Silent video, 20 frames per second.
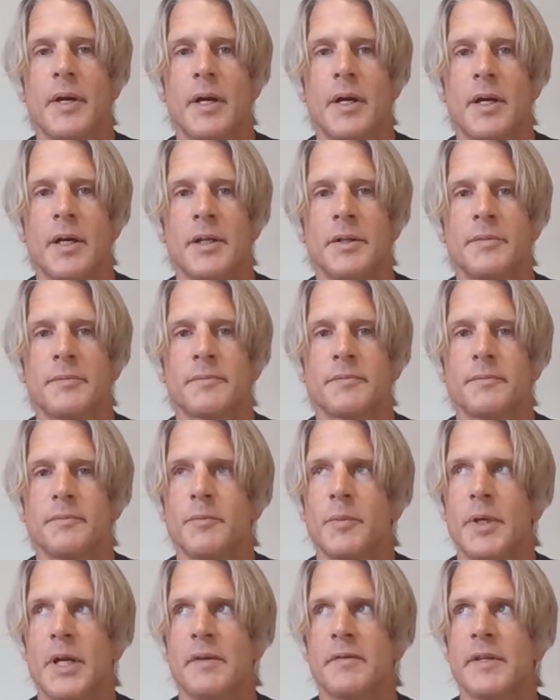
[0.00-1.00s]
on
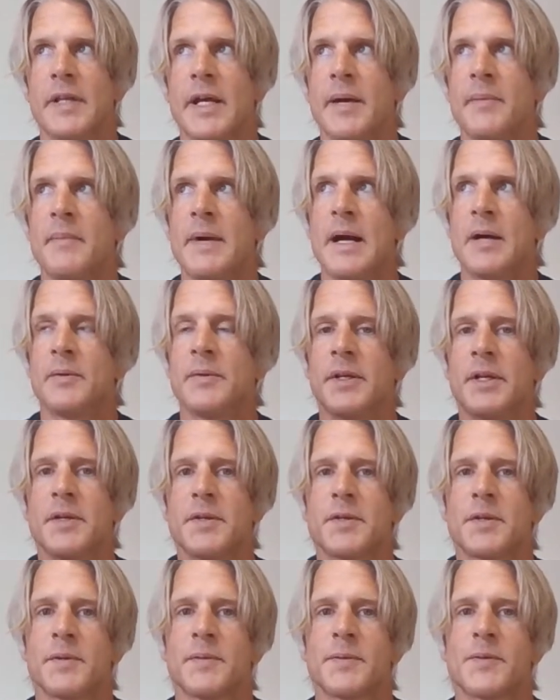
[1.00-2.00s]
whatever that mountain
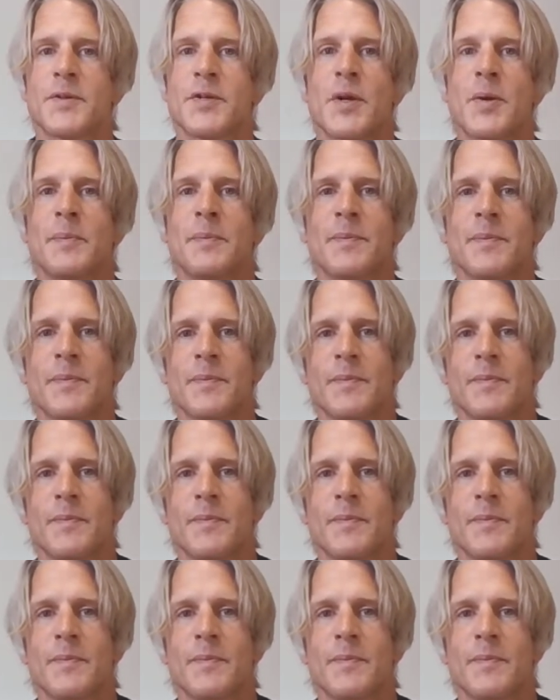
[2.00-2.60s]
is, some